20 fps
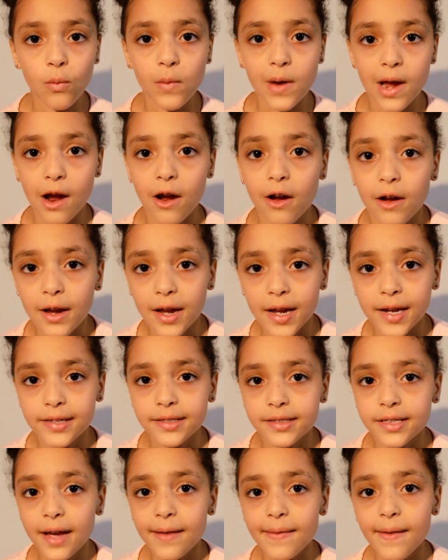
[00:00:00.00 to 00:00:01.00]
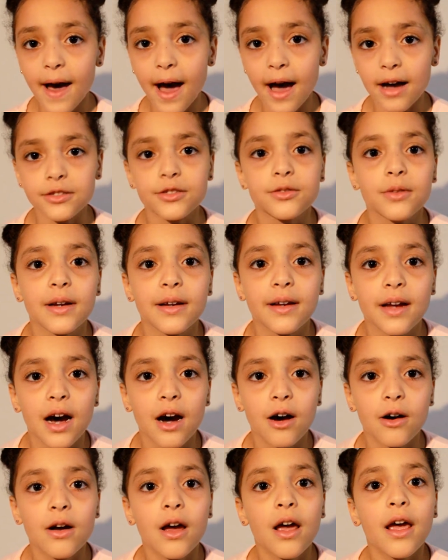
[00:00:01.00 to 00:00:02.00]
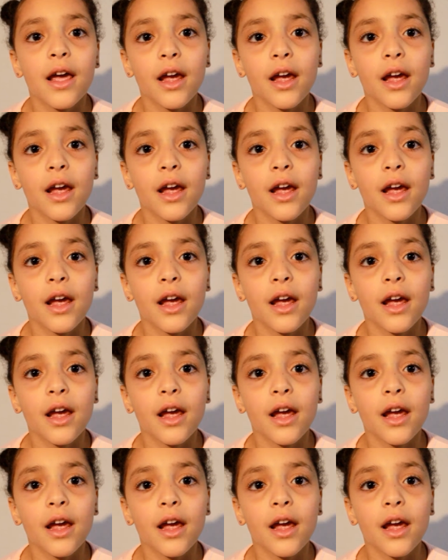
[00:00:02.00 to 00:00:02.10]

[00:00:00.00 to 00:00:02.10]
we are inside the house right now,